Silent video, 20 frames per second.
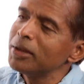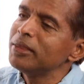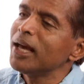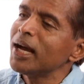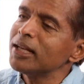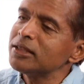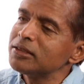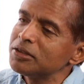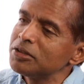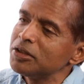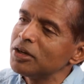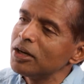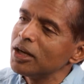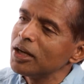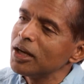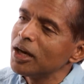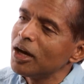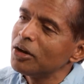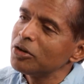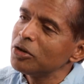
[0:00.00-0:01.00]
But that's
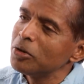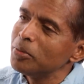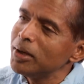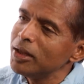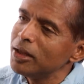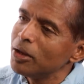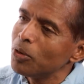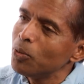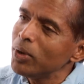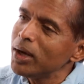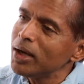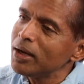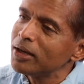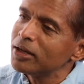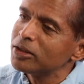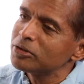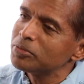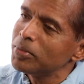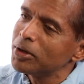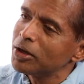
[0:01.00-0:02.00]
turning out to be the
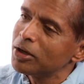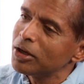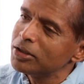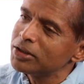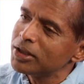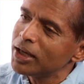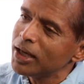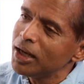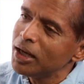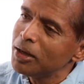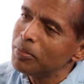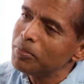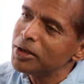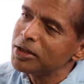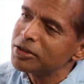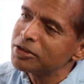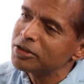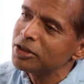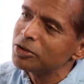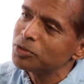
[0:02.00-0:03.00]
weakness because in a
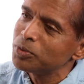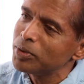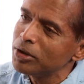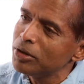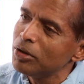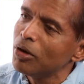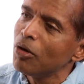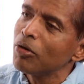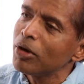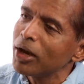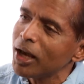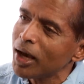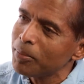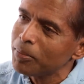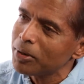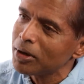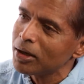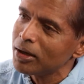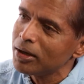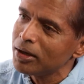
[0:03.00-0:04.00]
business with no
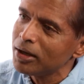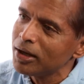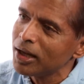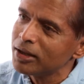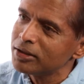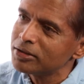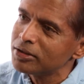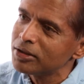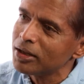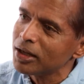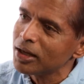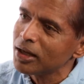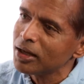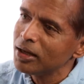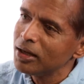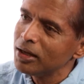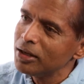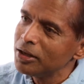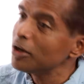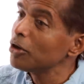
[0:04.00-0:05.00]
capital
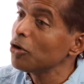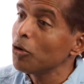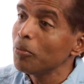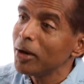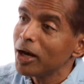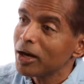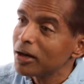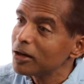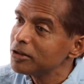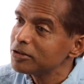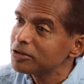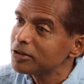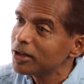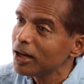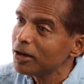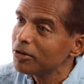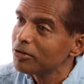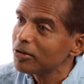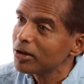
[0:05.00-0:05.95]
intensity, there are no barriers to